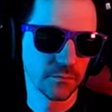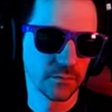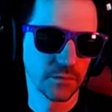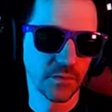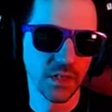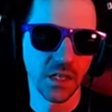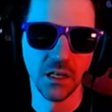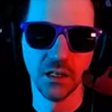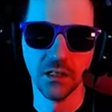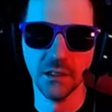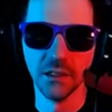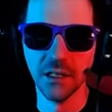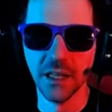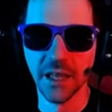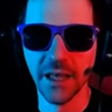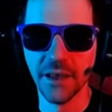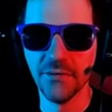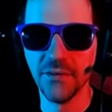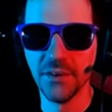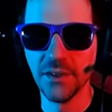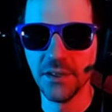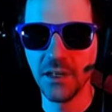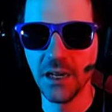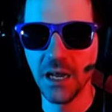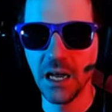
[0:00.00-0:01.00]

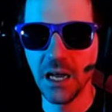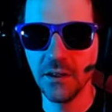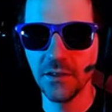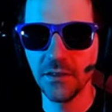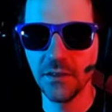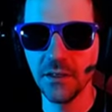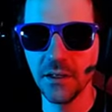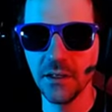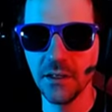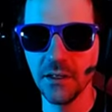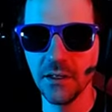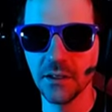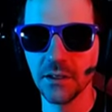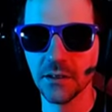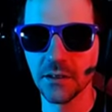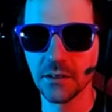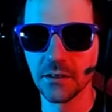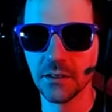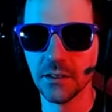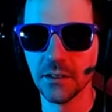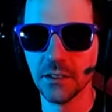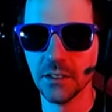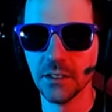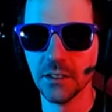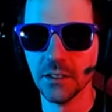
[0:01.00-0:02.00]
11, I think?
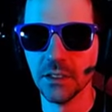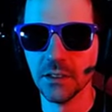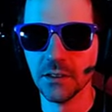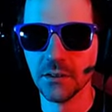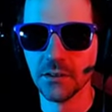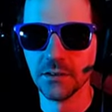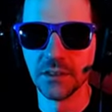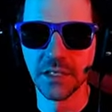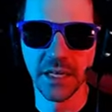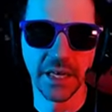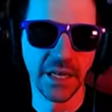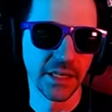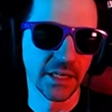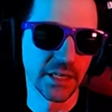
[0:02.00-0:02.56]
Dang,